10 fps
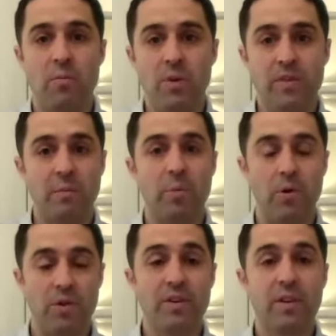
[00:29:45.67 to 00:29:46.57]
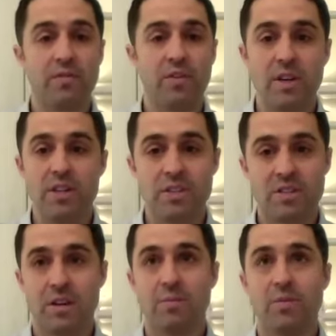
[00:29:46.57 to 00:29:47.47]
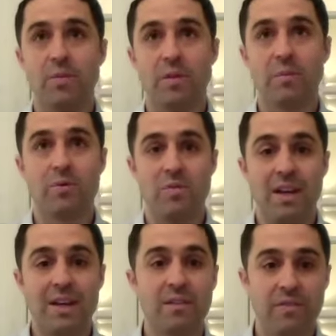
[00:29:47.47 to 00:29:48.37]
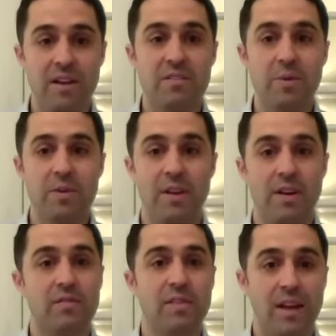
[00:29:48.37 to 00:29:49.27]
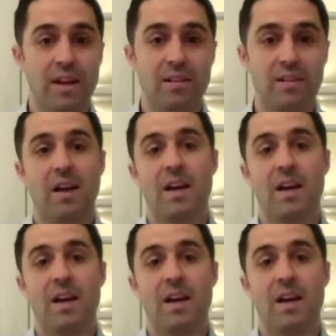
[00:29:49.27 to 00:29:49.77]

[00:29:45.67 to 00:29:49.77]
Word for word: we've got positive relationships with about ninety five percent of tenants